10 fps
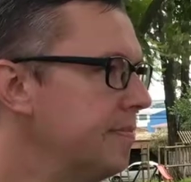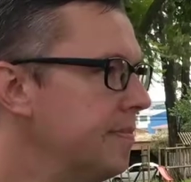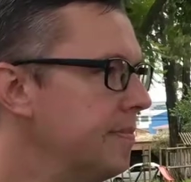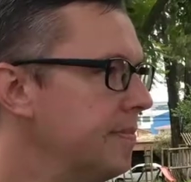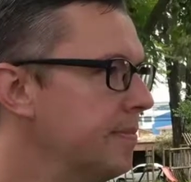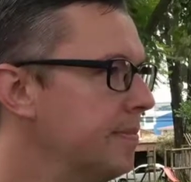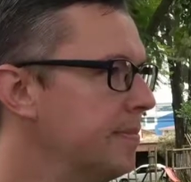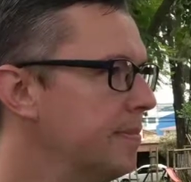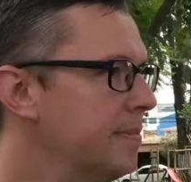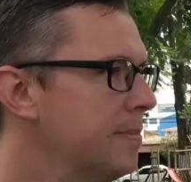
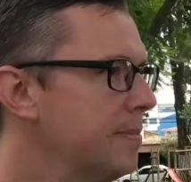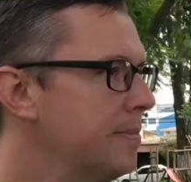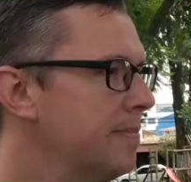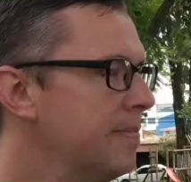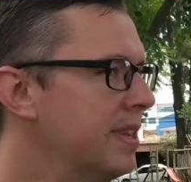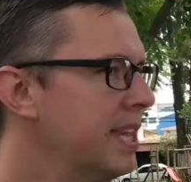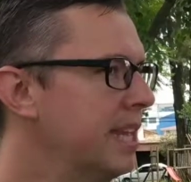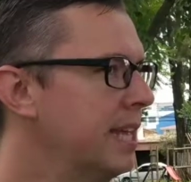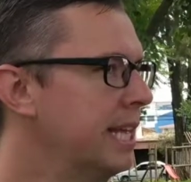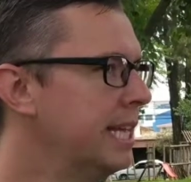
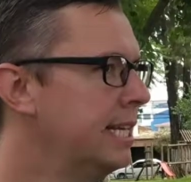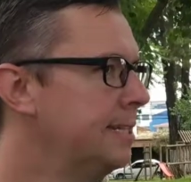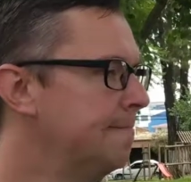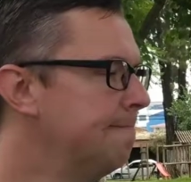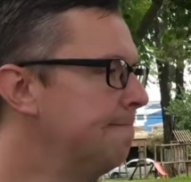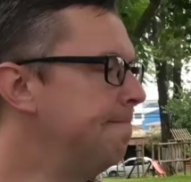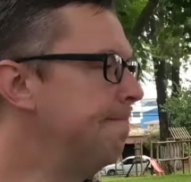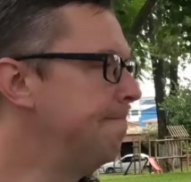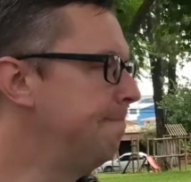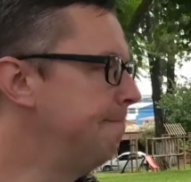
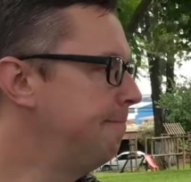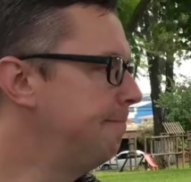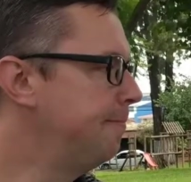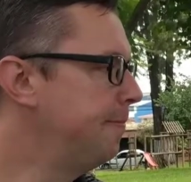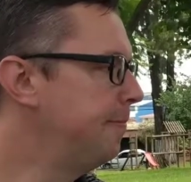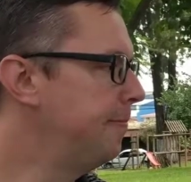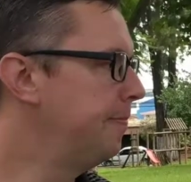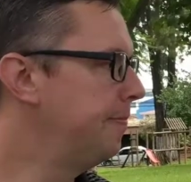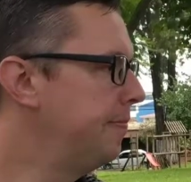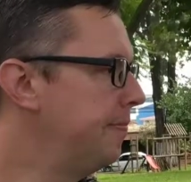
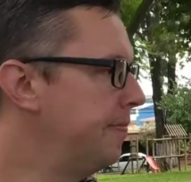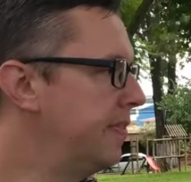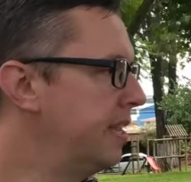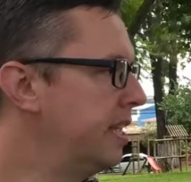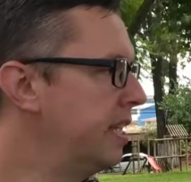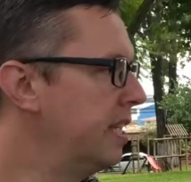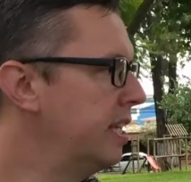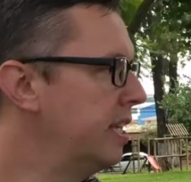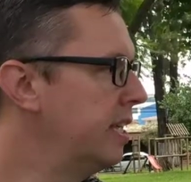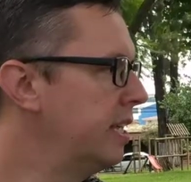
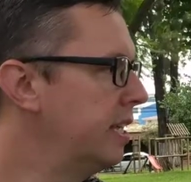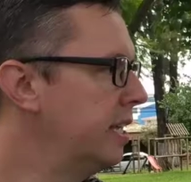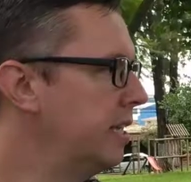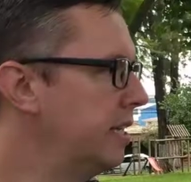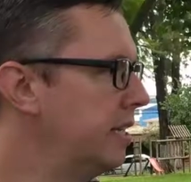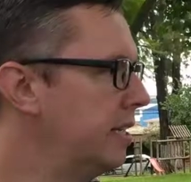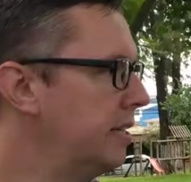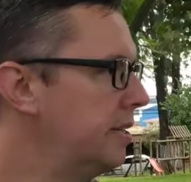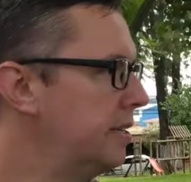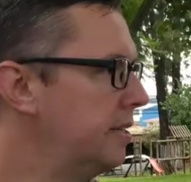
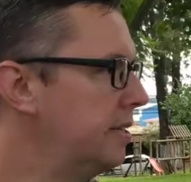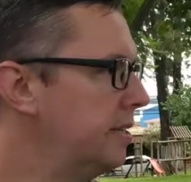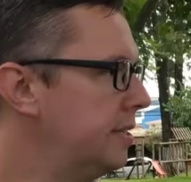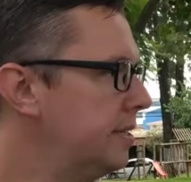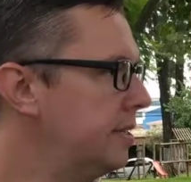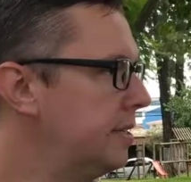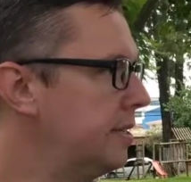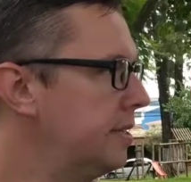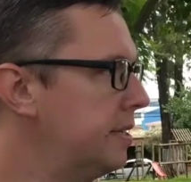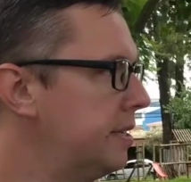
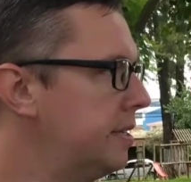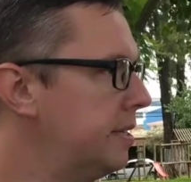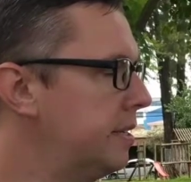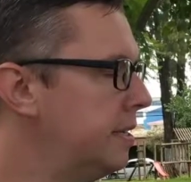[no speech]